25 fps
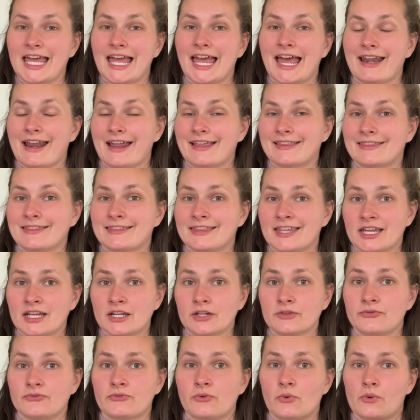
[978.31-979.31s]
And I think
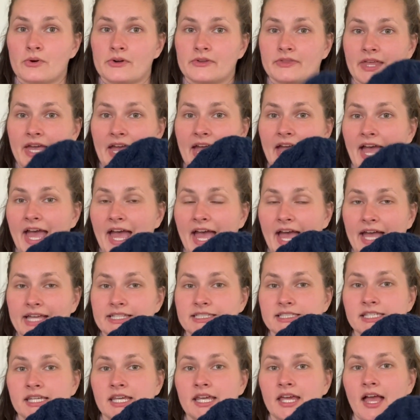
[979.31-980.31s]
for the
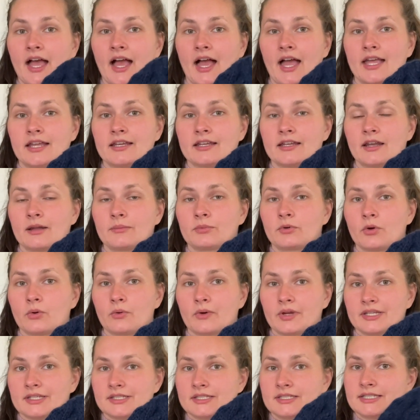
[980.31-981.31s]
hat, I ended up
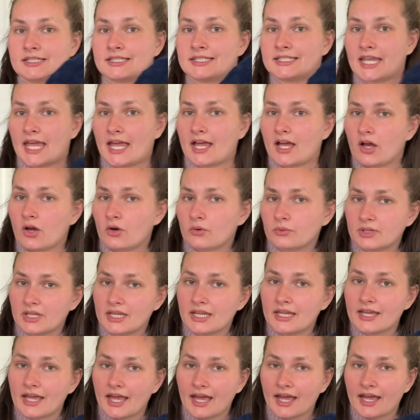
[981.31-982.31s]
going down
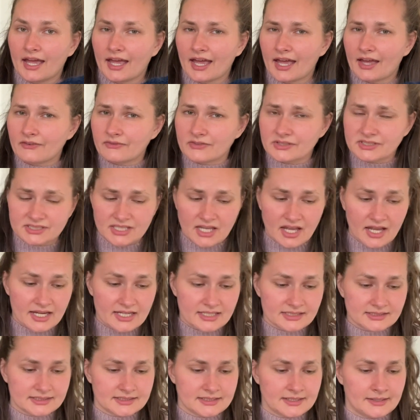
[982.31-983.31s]
half a
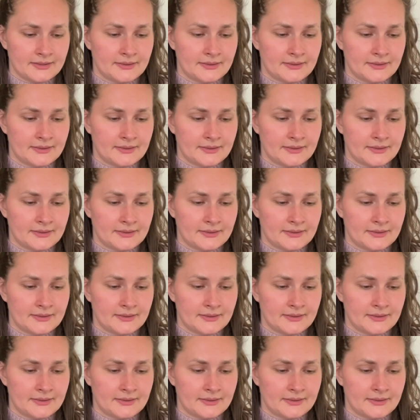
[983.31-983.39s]
size.